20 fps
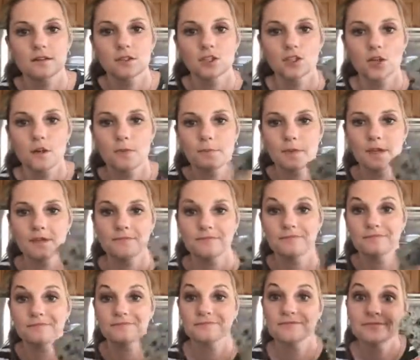Sharpie.
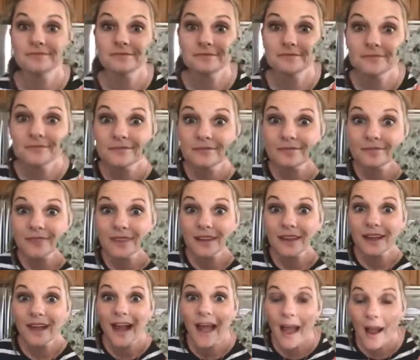
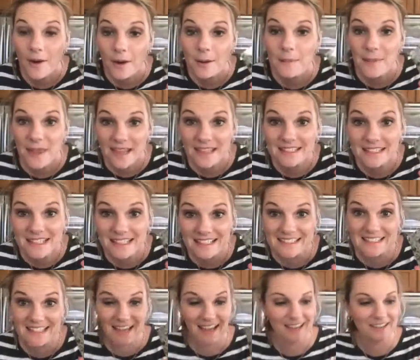How amazing
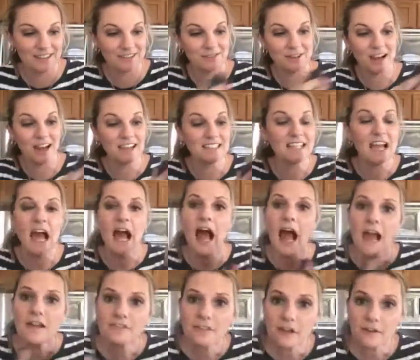is that, you guys?
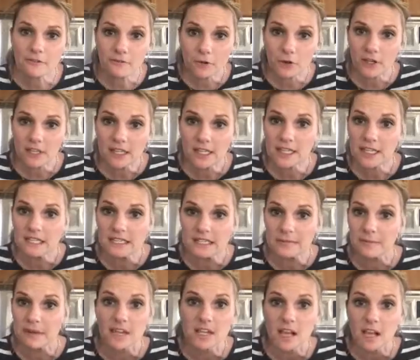I've got 4 kids,
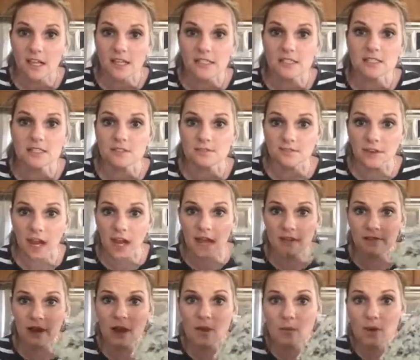and my youngest is
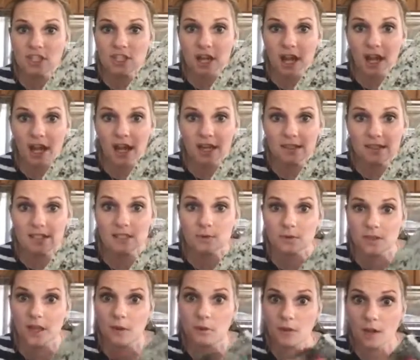5. I wish I had this
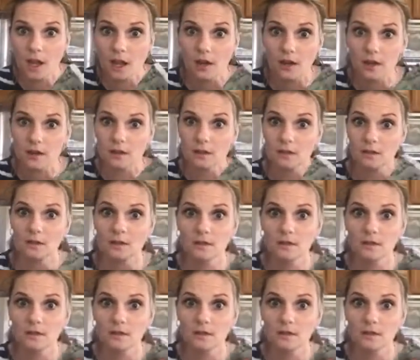when they were younger.